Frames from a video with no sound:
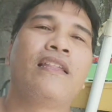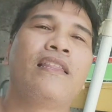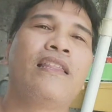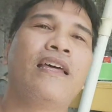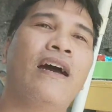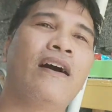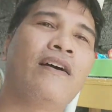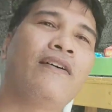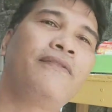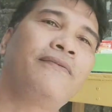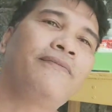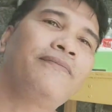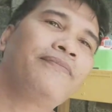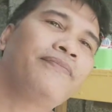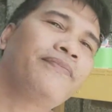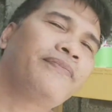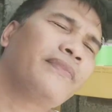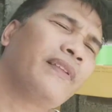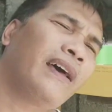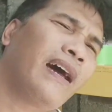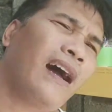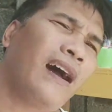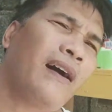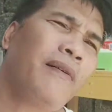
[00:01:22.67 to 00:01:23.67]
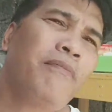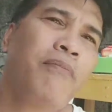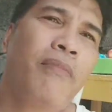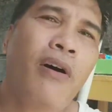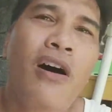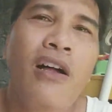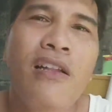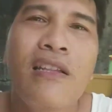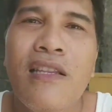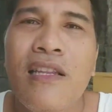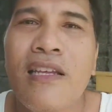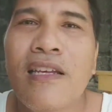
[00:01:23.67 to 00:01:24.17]
Now, I
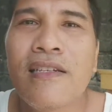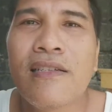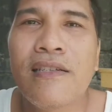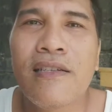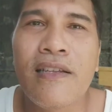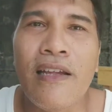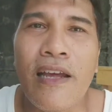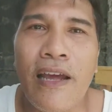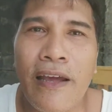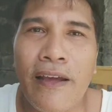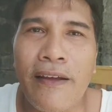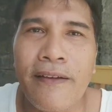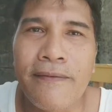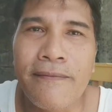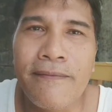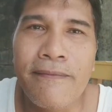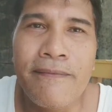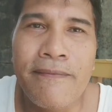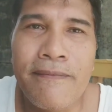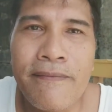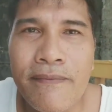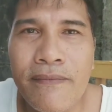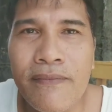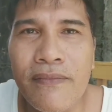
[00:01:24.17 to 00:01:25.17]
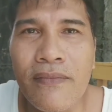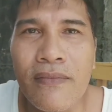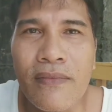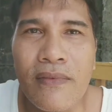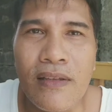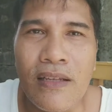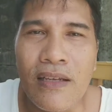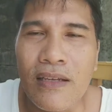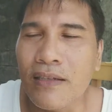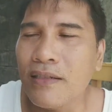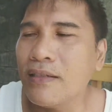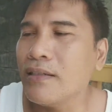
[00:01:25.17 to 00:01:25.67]
bought this thing.
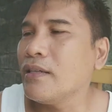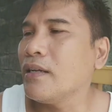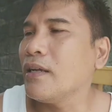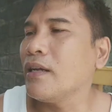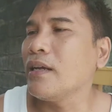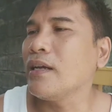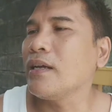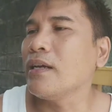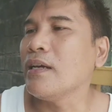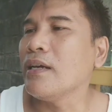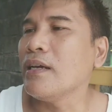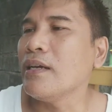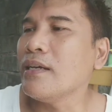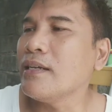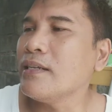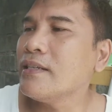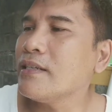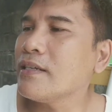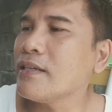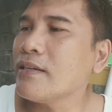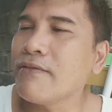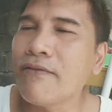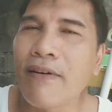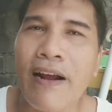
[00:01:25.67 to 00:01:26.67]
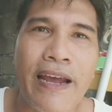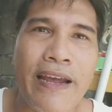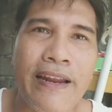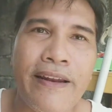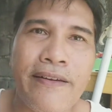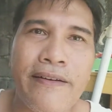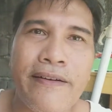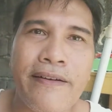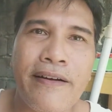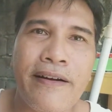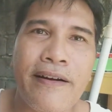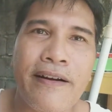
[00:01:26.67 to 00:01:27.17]
This thing is a
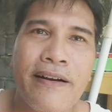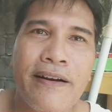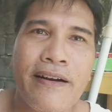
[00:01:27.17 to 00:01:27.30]
grinder.